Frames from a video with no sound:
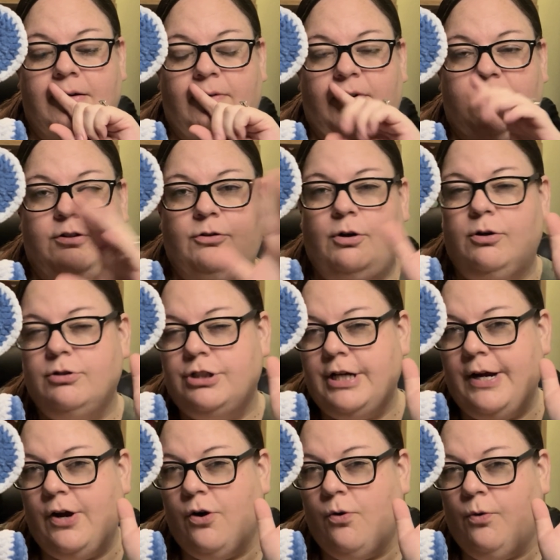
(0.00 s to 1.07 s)
with
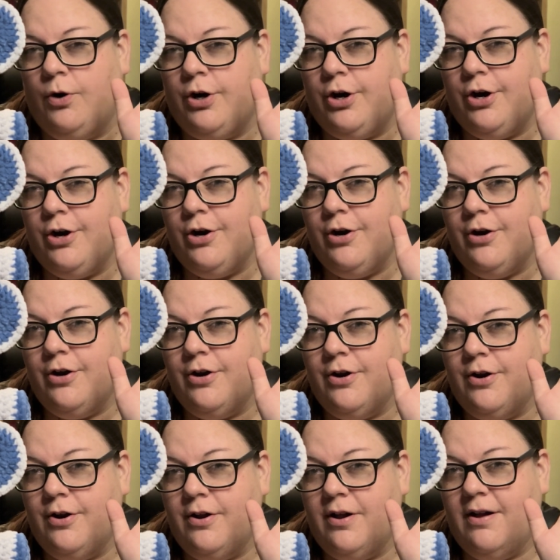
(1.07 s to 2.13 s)
Crochet Corner,
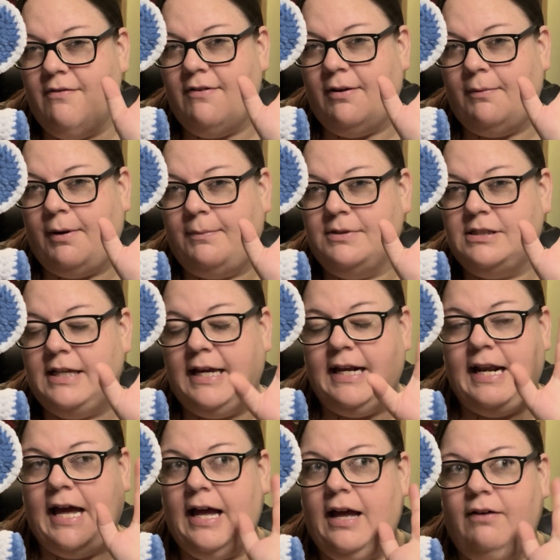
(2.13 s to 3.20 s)
if I'm not mistaken.
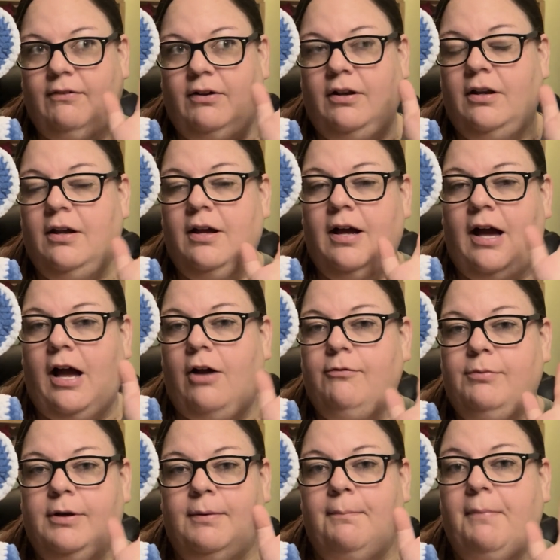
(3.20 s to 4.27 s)
I've
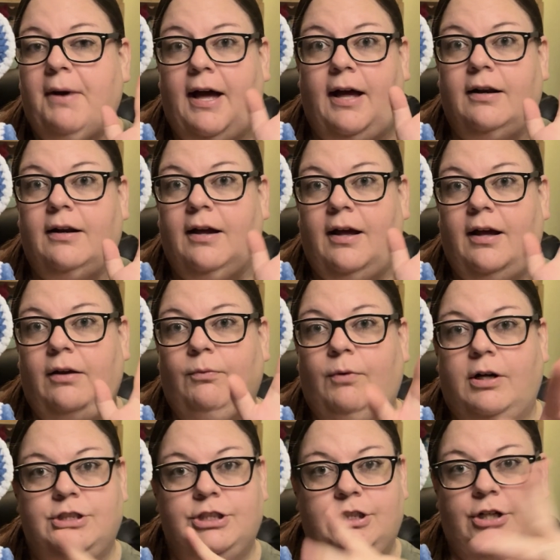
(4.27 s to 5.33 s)
been bad at
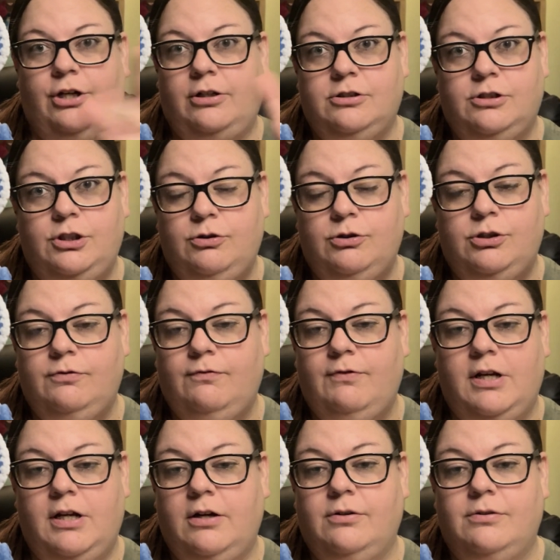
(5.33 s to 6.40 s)
watching y'all's YouTube
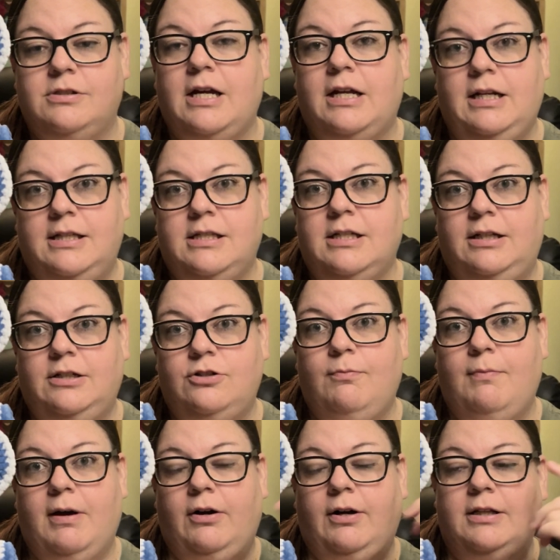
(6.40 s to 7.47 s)
videos. I need to do
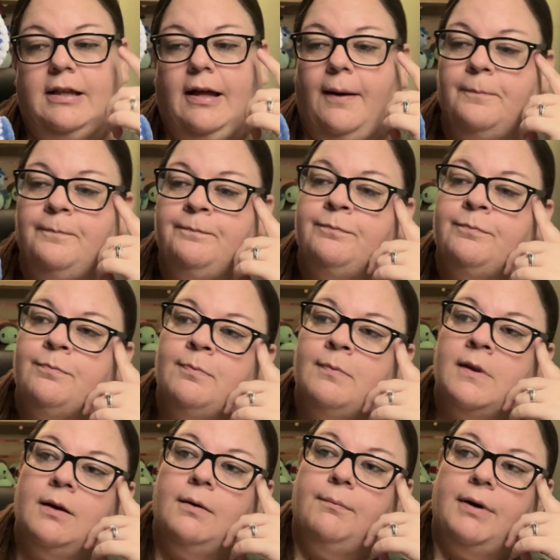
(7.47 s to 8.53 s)
better at that.
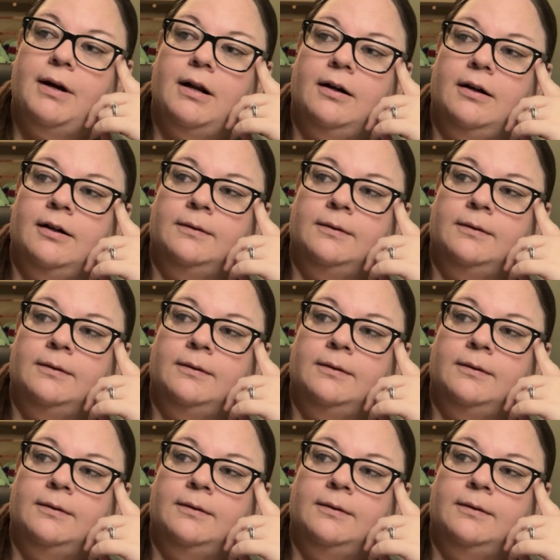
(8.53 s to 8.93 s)
But